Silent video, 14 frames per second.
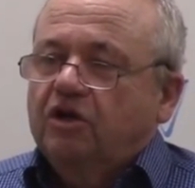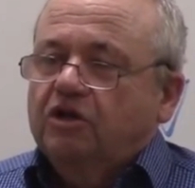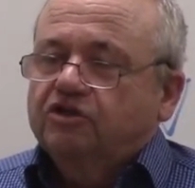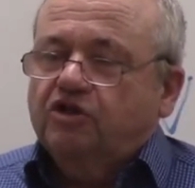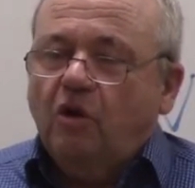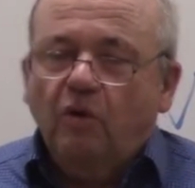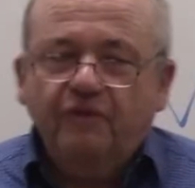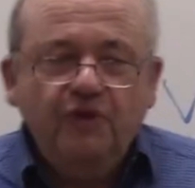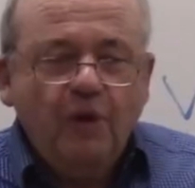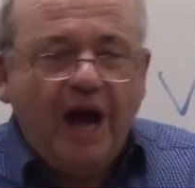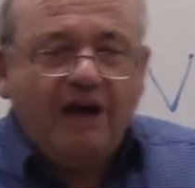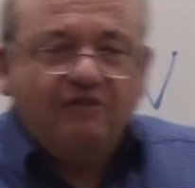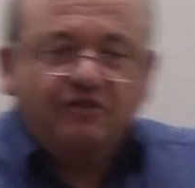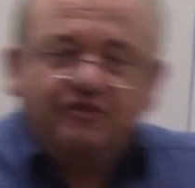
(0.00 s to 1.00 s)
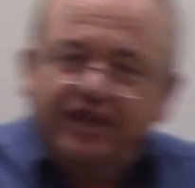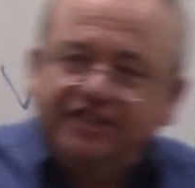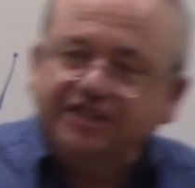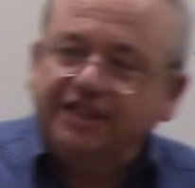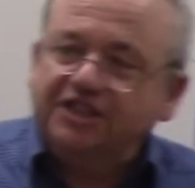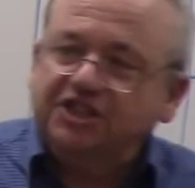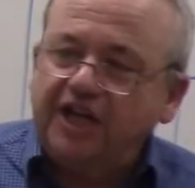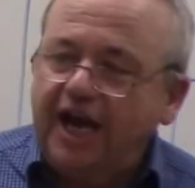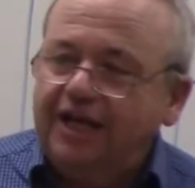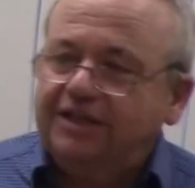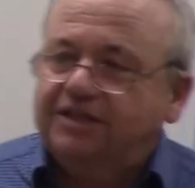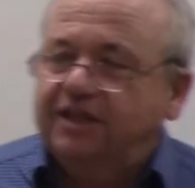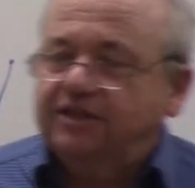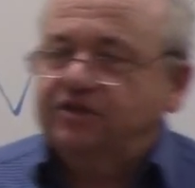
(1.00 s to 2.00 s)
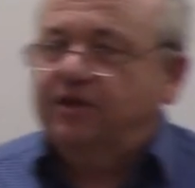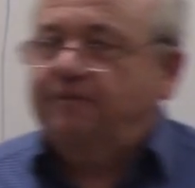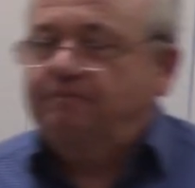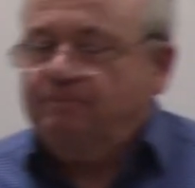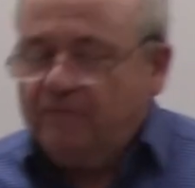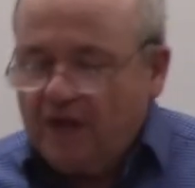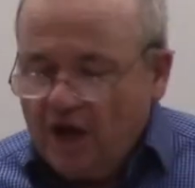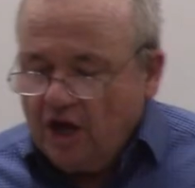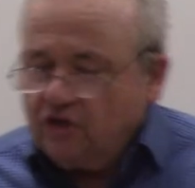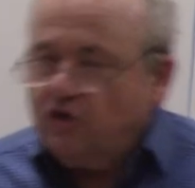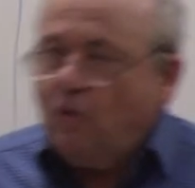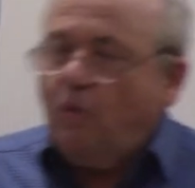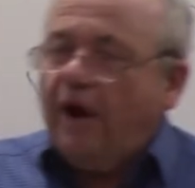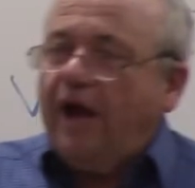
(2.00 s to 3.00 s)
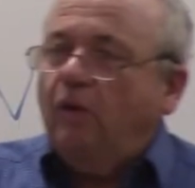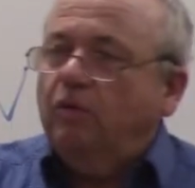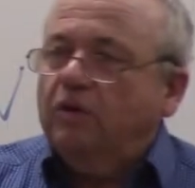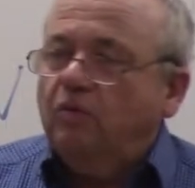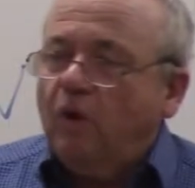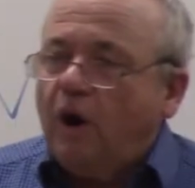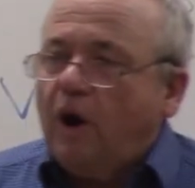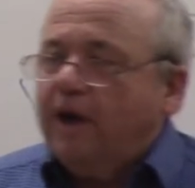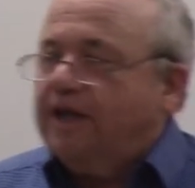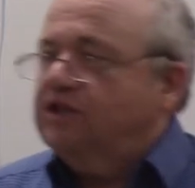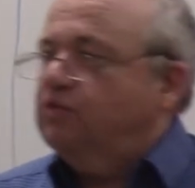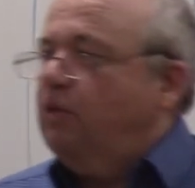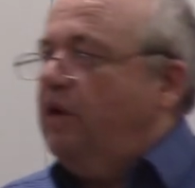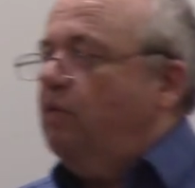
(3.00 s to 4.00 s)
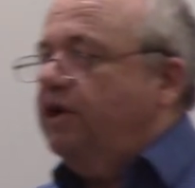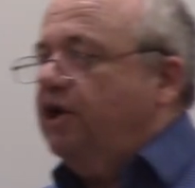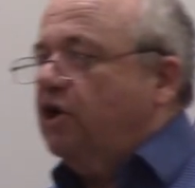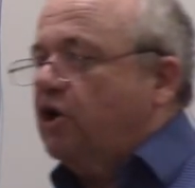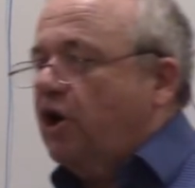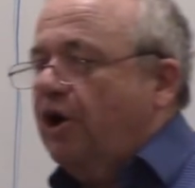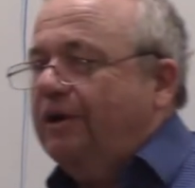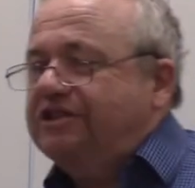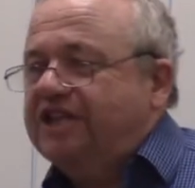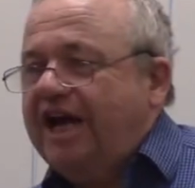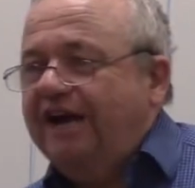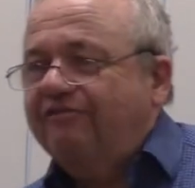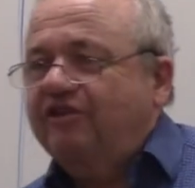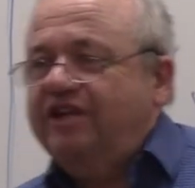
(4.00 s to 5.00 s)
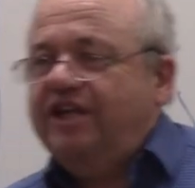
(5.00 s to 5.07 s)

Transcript: So if you have a fixed exchange system, the way it would work is we would encourage every